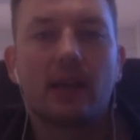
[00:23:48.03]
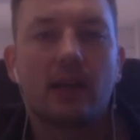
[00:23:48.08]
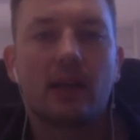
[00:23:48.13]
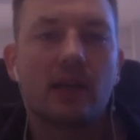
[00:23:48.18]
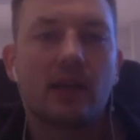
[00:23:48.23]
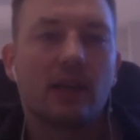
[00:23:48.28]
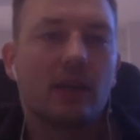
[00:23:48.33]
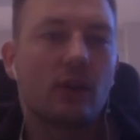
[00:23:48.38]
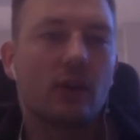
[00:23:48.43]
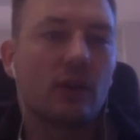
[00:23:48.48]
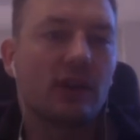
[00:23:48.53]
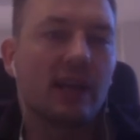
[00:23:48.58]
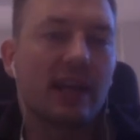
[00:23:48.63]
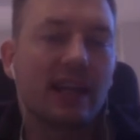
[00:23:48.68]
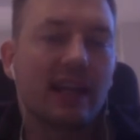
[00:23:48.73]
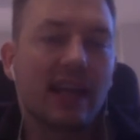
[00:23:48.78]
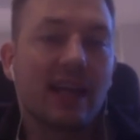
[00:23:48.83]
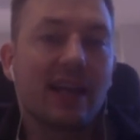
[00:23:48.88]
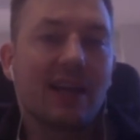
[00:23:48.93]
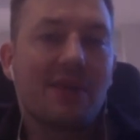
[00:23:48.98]
Not
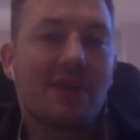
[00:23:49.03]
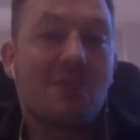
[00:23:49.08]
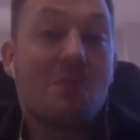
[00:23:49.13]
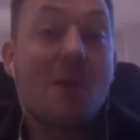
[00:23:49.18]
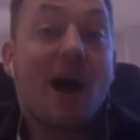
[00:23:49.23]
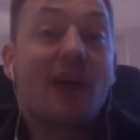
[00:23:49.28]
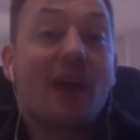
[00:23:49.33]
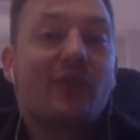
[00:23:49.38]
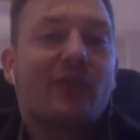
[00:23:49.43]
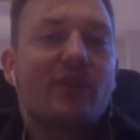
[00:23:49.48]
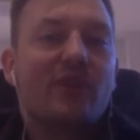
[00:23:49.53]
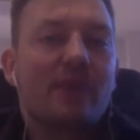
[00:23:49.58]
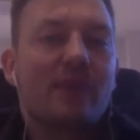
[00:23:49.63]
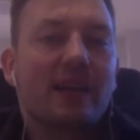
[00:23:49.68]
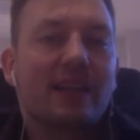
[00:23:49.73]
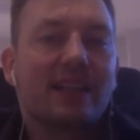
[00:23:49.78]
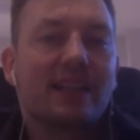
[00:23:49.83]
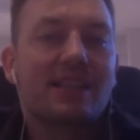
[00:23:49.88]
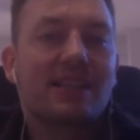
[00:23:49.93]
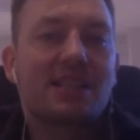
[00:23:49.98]
that my feedback
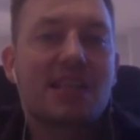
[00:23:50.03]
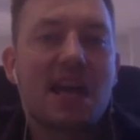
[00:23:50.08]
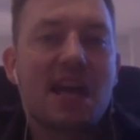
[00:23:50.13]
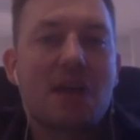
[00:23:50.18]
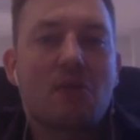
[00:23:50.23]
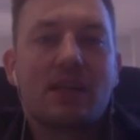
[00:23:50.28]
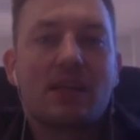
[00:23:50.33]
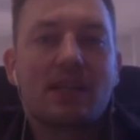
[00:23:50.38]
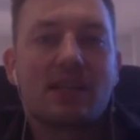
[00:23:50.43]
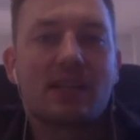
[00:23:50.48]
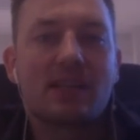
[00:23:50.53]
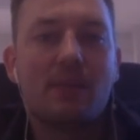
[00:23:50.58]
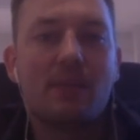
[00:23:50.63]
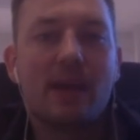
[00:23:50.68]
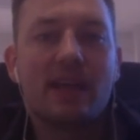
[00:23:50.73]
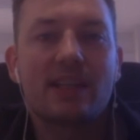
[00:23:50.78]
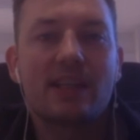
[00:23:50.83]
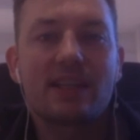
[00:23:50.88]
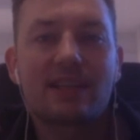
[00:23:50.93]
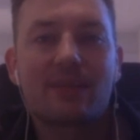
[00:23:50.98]
necessarily is the
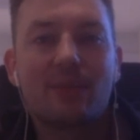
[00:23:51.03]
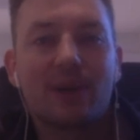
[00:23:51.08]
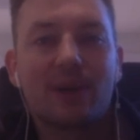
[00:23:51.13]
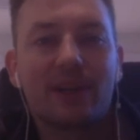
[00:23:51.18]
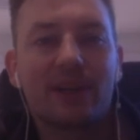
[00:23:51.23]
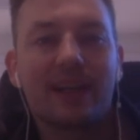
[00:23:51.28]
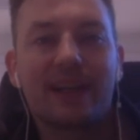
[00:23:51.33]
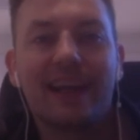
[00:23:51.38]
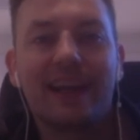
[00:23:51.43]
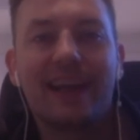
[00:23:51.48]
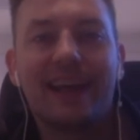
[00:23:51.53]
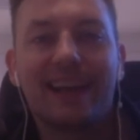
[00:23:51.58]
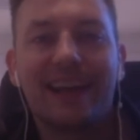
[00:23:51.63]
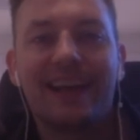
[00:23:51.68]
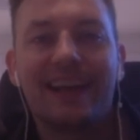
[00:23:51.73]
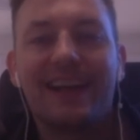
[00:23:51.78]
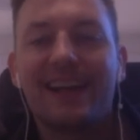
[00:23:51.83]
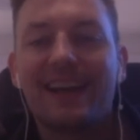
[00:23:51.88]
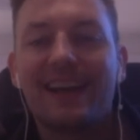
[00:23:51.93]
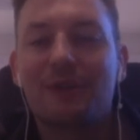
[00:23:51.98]
best, but
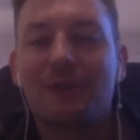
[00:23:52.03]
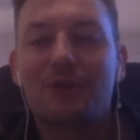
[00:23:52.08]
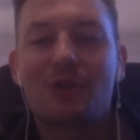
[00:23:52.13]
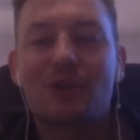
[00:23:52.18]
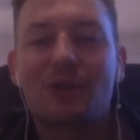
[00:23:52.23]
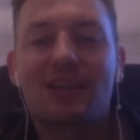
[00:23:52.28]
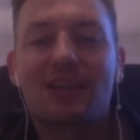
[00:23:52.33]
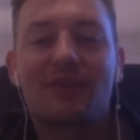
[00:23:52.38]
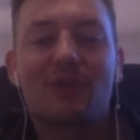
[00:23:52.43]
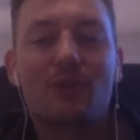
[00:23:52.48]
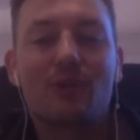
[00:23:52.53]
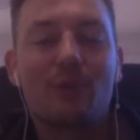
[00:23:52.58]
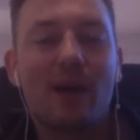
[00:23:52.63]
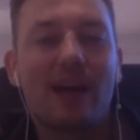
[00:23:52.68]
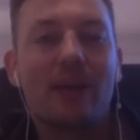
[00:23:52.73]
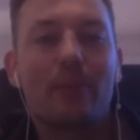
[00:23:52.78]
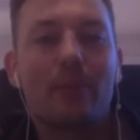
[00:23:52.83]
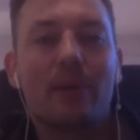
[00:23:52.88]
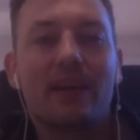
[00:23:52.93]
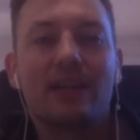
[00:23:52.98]
I'll just give you my
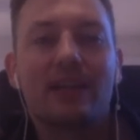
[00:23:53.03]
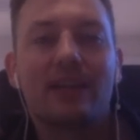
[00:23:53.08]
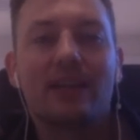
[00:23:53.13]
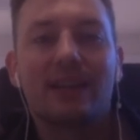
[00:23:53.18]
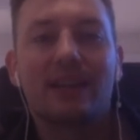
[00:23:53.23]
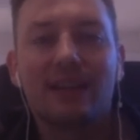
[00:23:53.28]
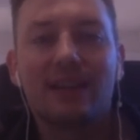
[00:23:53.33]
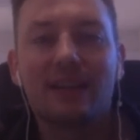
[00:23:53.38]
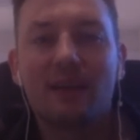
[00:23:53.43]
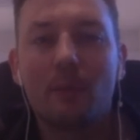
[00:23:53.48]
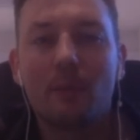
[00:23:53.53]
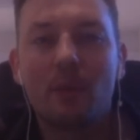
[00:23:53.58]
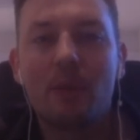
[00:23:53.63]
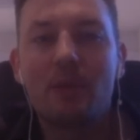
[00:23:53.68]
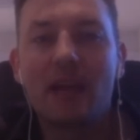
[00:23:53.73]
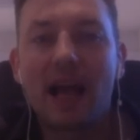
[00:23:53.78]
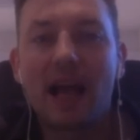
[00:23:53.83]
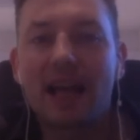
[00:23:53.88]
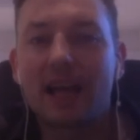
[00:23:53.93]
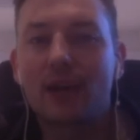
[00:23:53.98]
opinion.
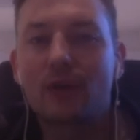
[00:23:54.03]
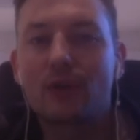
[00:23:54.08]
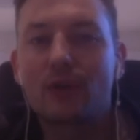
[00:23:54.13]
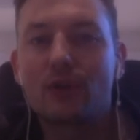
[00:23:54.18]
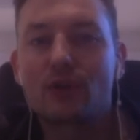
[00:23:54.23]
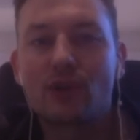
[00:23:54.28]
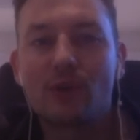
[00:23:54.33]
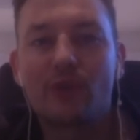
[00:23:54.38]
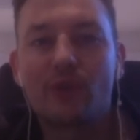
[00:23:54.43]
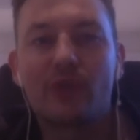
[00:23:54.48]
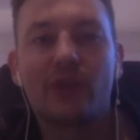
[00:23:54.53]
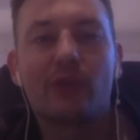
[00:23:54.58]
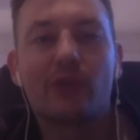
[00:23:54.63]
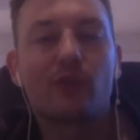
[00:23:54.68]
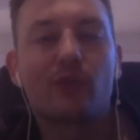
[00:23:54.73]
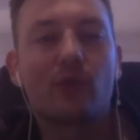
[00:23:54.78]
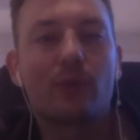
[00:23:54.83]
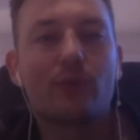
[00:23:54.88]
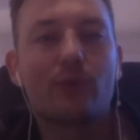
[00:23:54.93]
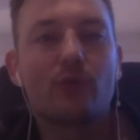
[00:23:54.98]
Maybe I can learn something
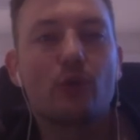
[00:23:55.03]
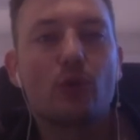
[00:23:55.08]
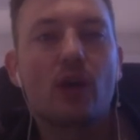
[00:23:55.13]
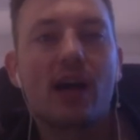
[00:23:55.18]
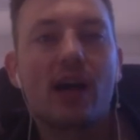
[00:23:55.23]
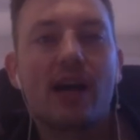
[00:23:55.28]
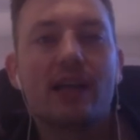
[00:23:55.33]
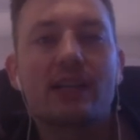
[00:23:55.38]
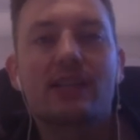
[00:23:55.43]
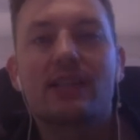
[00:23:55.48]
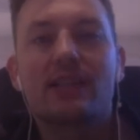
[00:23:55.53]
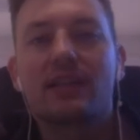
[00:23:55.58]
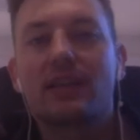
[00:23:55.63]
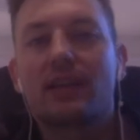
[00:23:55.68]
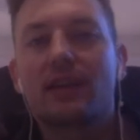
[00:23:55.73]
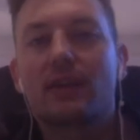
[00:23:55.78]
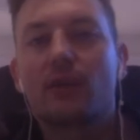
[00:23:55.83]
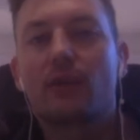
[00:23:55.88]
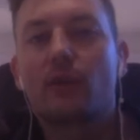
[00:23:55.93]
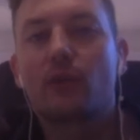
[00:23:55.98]
from you guys,
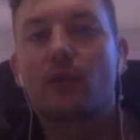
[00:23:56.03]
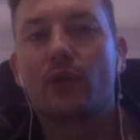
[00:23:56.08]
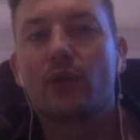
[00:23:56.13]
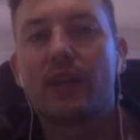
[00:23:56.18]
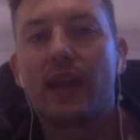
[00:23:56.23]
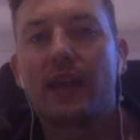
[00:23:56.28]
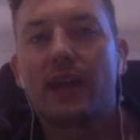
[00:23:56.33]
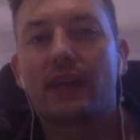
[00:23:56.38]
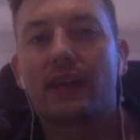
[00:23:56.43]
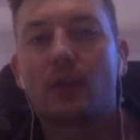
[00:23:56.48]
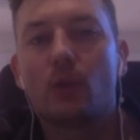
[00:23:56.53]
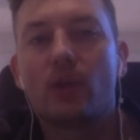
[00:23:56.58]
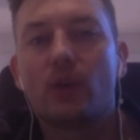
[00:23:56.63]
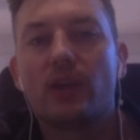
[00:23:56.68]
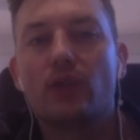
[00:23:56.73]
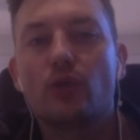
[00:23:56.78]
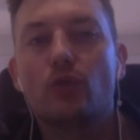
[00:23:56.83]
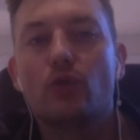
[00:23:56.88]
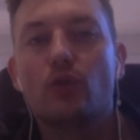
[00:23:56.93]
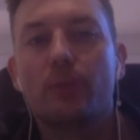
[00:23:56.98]
the way
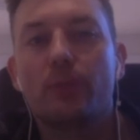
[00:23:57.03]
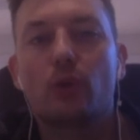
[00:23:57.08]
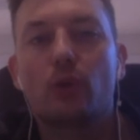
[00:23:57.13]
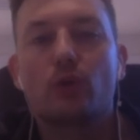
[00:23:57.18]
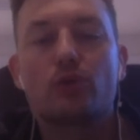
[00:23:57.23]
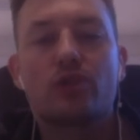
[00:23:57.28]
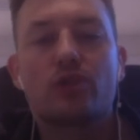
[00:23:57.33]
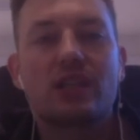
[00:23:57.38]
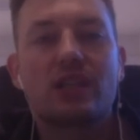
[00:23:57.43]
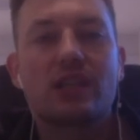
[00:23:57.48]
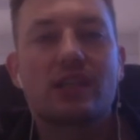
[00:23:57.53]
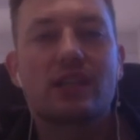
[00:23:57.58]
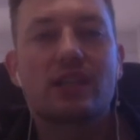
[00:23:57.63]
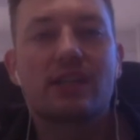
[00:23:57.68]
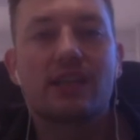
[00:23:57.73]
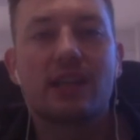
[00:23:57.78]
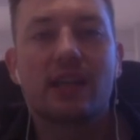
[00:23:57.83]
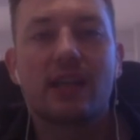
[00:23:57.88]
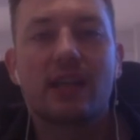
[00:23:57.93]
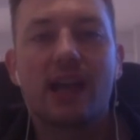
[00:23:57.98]
you approach
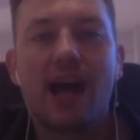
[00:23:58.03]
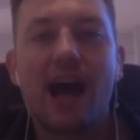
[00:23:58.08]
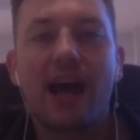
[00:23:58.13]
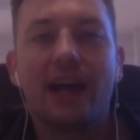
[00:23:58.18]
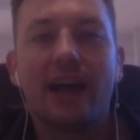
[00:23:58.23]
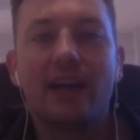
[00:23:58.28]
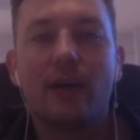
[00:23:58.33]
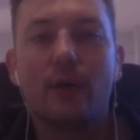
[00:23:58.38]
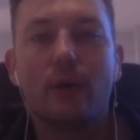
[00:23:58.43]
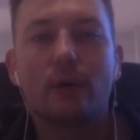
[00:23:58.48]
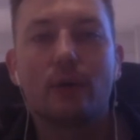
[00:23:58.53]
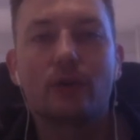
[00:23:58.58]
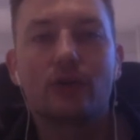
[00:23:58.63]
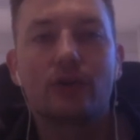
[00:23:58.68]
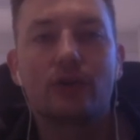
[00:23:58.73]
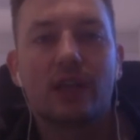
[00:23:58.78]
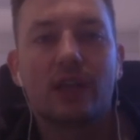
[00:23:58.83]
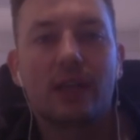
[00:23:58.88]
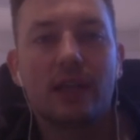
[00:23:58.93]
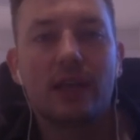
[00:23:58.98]
these
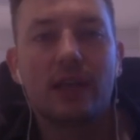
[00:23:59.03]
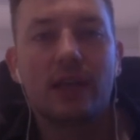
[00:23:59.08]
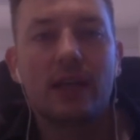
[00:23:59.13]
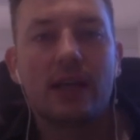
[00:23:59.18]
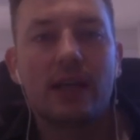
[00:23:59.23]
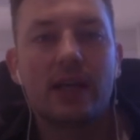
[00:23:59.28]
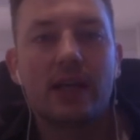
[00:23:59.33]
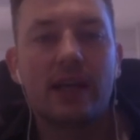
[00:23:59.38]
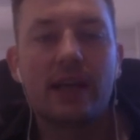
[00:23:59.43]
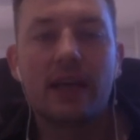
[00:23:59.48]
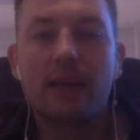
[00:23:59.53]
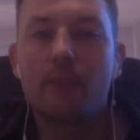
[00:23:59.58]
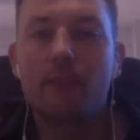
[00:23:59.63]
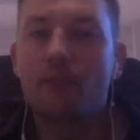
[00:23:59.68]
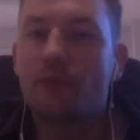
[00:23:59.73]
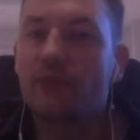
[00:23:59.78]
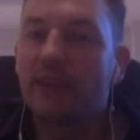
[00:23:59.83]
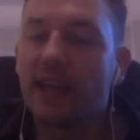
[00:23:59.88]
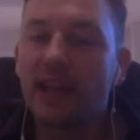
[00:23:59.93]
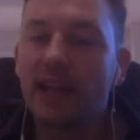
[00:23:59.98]
IEOs.
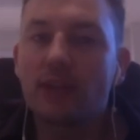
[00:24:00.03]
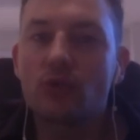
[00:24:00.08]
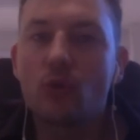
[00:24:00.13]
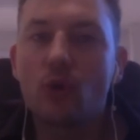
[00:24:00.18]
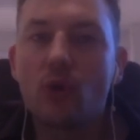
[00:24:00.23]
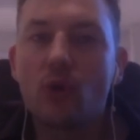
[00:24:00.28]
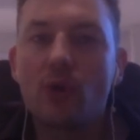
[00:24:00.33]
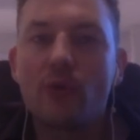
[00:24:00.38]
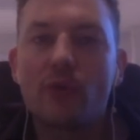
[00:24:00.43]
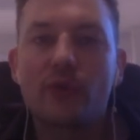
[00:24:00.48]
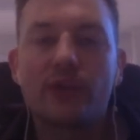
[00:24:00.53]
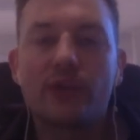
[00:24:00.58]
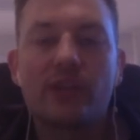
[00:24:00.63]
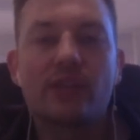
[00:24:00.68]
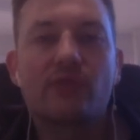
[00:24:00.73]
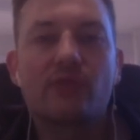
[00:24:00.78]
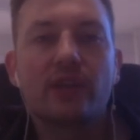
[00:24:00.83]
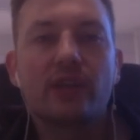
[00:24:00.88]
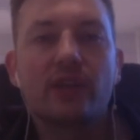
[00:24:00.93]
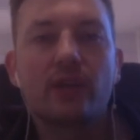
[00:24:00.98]
That's all for
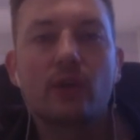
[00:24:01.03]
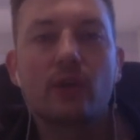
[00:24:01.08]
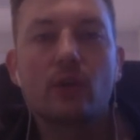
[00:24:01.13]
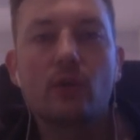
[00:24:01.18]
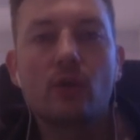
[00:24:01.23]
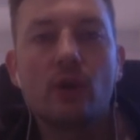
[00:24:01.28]
this video.